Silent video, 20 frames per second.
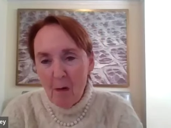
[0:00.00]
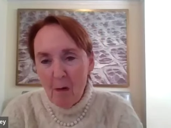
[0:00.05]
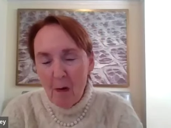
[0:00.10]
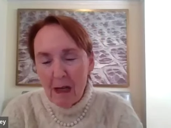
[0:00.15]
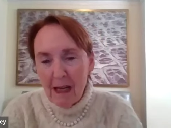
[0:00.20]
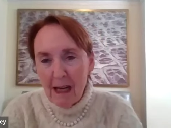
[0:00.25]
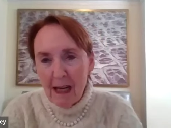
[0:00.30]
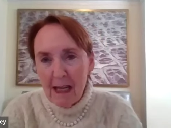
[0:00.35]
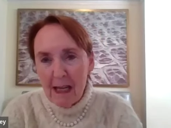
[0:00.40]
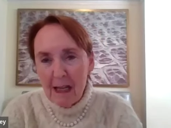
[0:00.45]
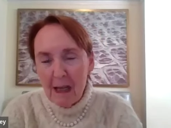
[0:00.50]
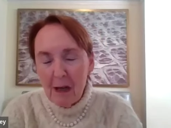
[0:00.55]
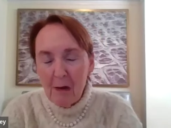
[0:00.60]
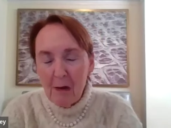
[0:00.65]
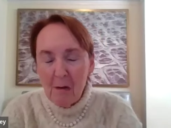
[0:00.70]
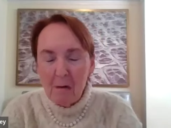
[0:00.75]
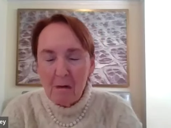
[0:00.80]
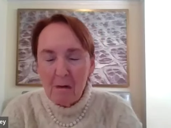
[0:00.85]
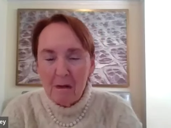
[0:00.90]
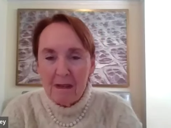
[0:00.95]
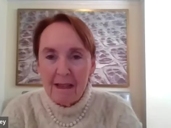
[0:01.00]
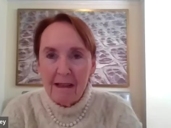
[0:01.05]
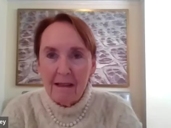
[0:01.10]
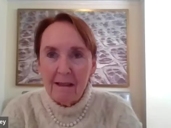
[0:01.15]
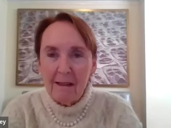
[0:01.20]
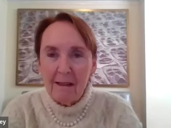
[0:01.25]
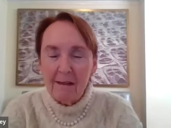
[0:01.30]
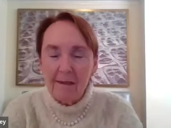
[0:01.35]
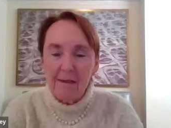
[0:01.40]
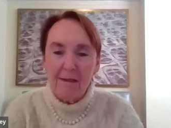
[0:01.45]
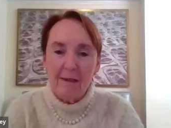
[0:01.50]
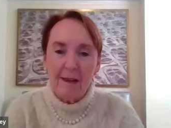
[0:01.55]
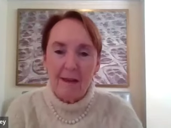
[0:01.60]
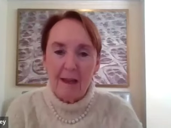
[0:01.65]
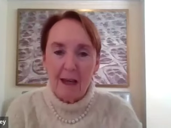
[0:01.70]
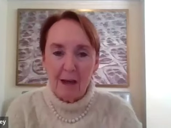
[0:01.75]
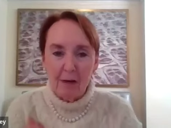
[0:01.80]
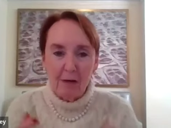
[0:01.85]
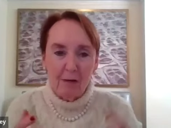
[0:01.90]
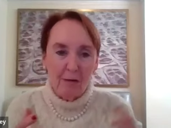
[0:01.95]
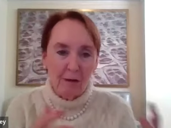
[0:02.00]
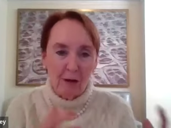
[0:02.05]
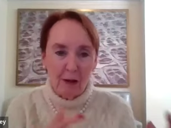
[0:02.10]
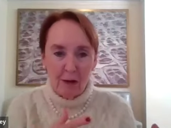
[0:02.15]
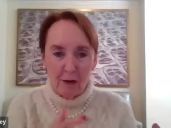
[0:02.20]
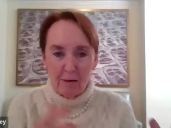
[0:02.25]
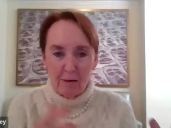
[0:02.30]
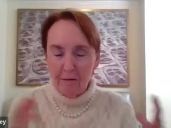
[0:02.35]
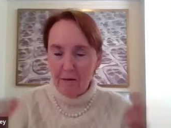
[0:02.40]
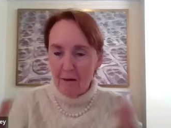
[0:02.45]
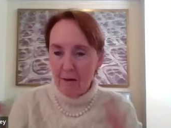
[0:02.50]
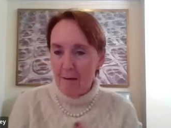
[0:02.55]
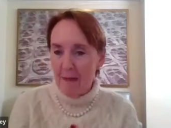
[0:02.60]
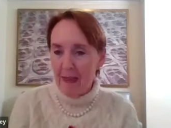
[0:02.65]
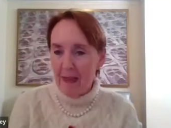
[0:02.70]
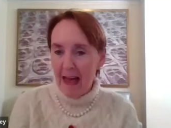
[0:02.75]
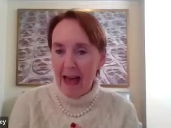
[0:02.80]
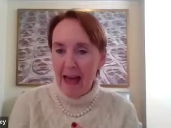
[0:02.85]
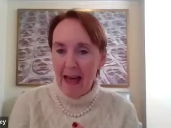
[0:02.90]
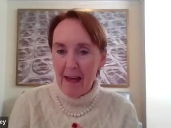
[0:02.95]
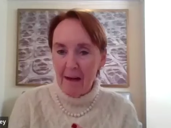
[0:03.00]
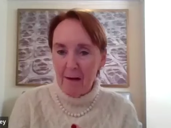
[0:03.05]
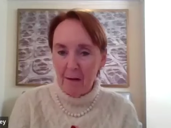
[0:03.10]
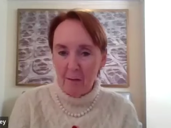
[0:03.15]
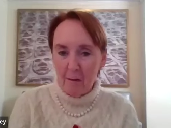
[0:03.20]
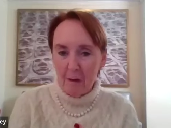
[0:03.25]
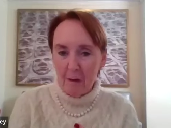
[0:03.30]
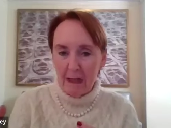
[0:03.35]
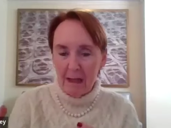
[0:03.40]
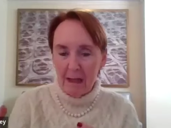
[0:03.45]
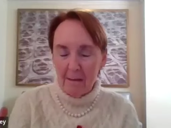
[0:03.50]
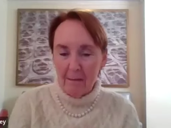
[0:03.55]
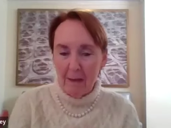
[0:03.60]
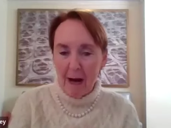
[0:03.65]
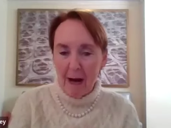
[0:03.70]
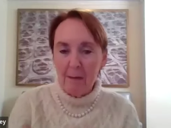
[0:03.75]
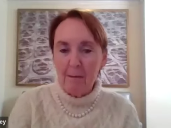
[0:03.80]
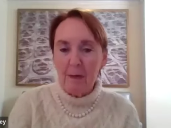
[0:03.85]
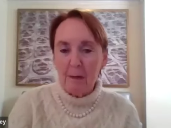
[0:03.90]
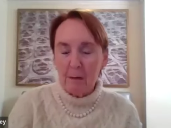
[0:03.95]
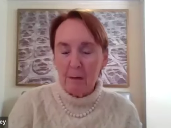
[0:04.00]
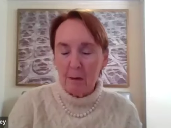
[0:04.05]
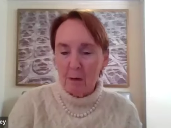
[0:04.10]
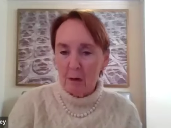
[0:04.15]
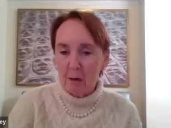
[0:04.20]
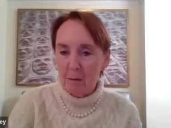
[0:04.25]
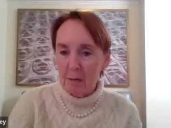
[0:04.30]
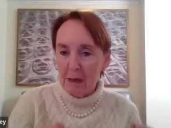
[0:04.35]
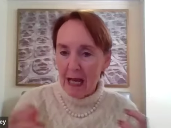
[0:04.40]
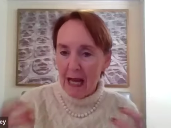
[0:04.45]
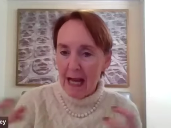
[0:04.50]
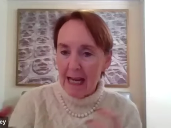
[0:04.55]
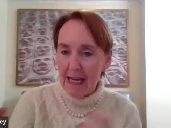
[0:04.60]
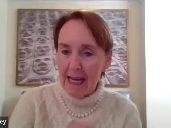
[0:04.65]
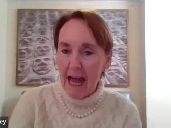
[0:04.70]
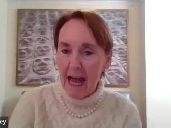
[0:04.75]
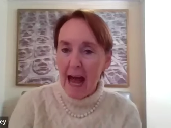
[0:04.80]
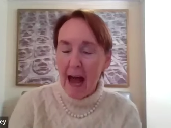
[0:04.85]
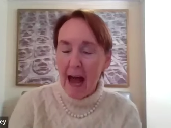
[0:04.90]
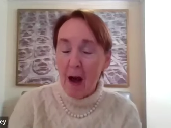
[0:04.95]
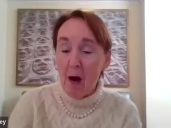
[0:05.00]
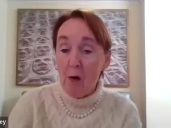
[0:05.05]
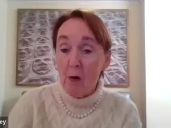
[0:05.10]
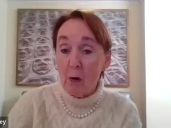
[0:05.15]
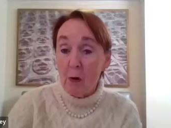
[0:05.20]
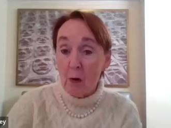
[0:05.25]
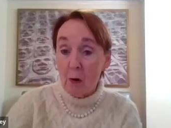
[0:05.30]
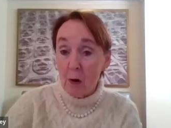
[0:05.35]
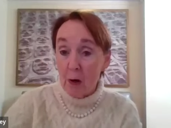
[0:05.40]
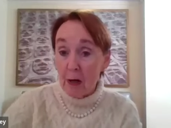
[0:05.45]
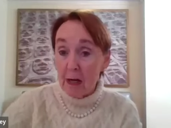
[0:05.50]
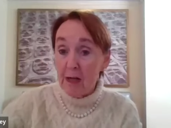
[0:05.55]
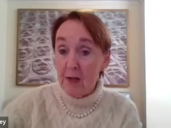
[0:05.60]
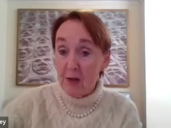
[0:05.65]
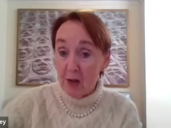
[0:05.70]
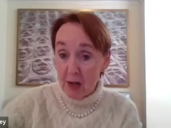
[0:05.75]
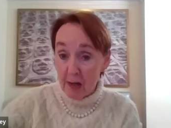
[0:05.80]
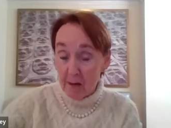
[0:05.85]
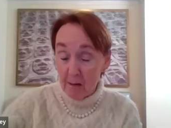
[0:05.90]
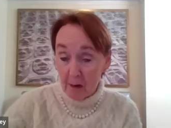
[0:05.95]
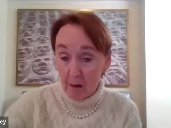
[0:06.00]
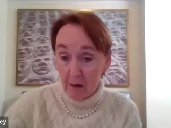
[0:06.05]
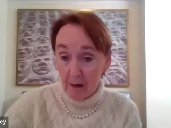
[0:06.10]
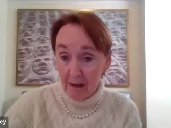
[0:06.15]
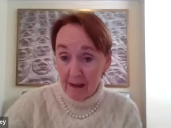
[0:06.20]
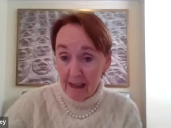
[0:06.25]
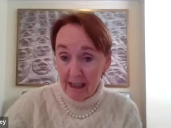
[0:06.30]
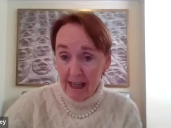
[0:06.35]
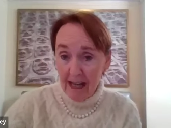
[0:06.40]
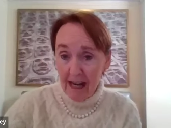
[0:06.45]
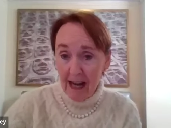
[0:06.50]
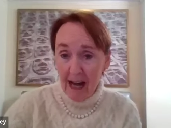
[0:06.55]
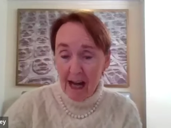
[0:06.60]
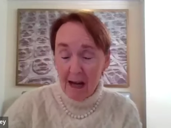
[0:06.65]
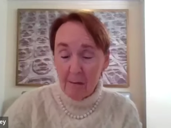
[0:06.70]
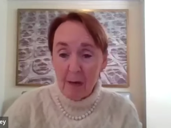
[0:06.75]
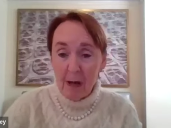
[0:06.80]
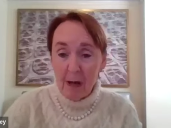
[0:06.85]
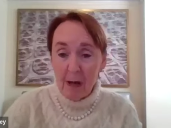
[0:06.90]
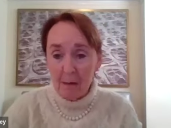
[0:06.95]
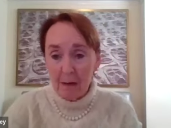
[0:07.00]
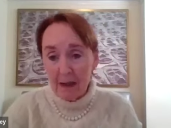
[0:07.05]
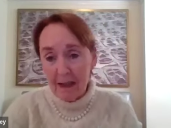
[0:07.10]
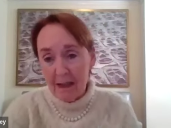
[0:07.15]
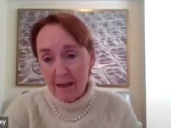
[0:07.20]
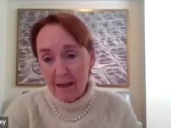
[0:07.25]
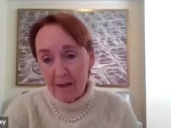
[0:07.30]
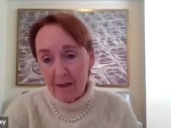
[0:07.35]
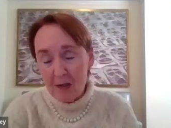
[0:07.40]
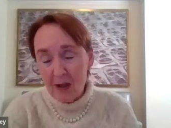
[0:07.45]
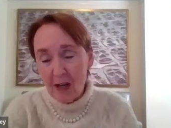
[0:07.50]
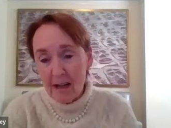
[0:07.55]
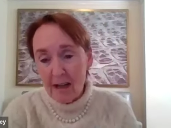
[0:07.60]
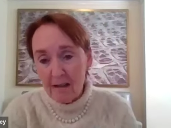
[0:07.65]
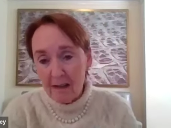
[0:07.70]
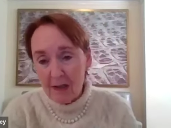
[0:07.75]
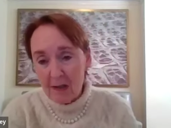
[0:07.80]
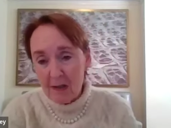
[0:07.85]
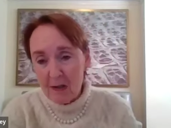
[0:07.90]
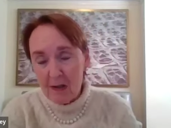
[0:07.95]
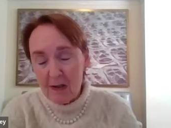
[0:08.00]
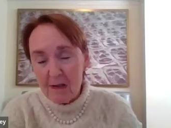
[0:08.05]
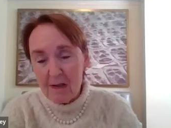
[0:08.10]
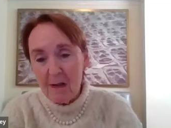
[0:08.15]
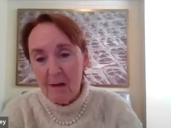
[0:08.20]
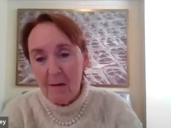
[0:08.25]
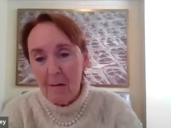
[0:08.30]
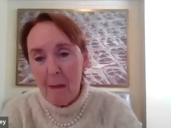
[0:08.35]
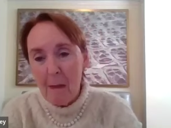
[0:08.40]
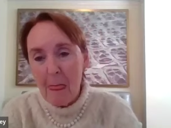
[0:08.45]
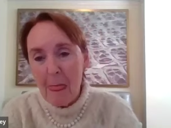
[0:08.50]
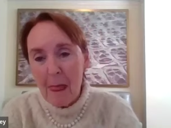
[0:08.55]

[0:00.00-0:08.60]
What can you tell us that you learned from that, or that we can, might be able to apply now or in general on public health challenges?